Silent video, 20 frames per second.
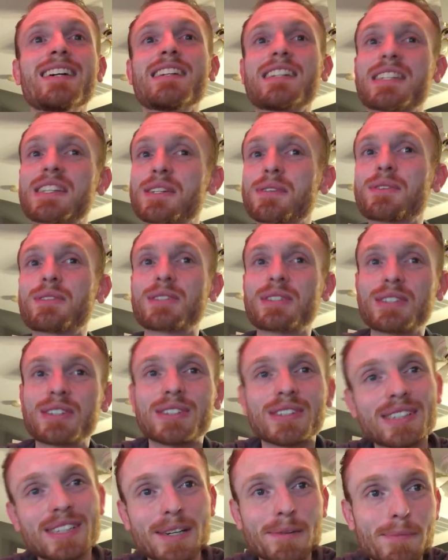So this one's going to
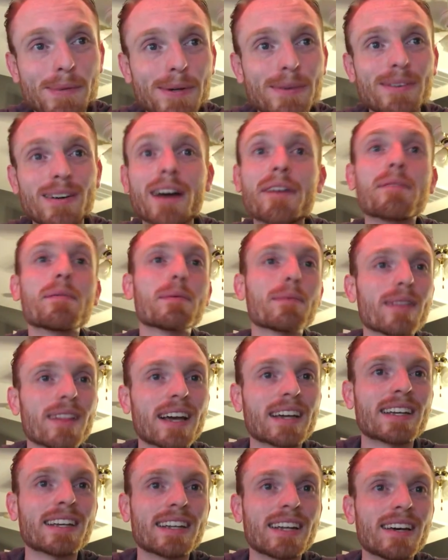go to Dumbo. I remember
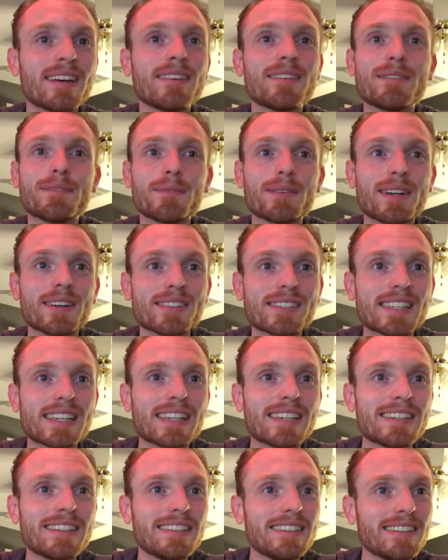liking that when I was a
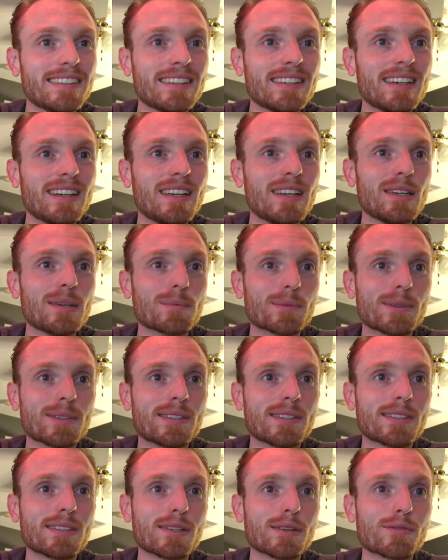kid.
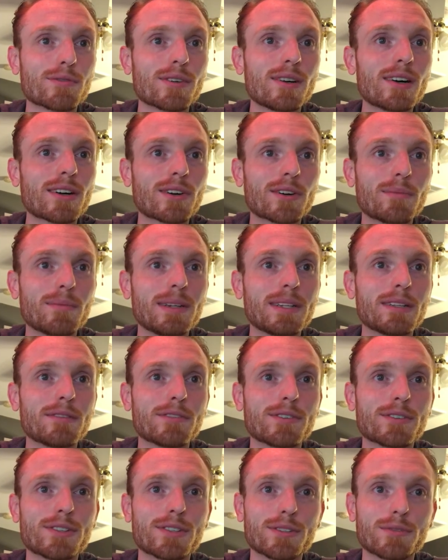Princess and the Frog or Many
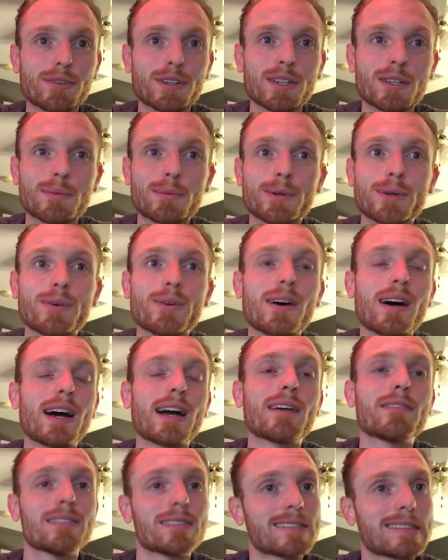Adventures of Winnie the Pooh.
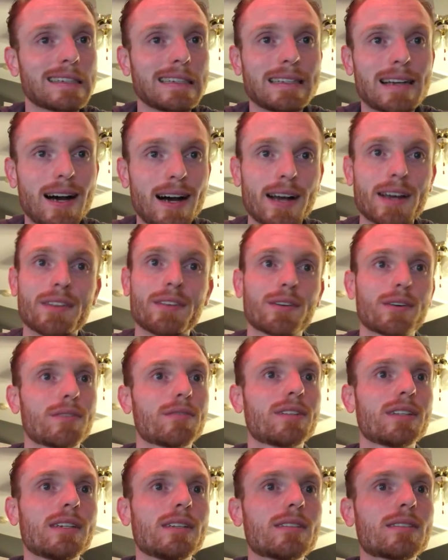I haven't seen either
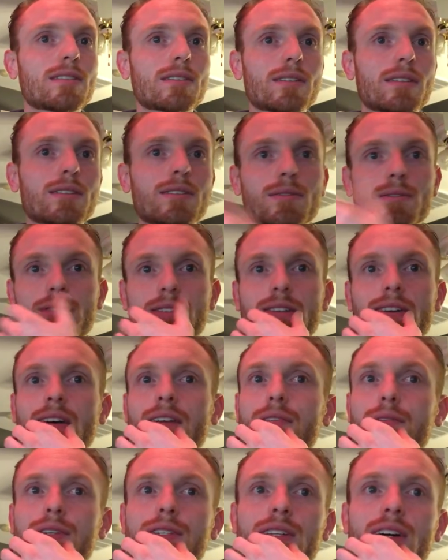of these. So this one's
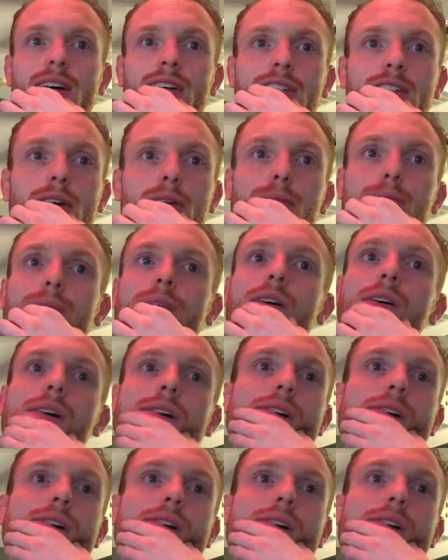kind of a toss-up.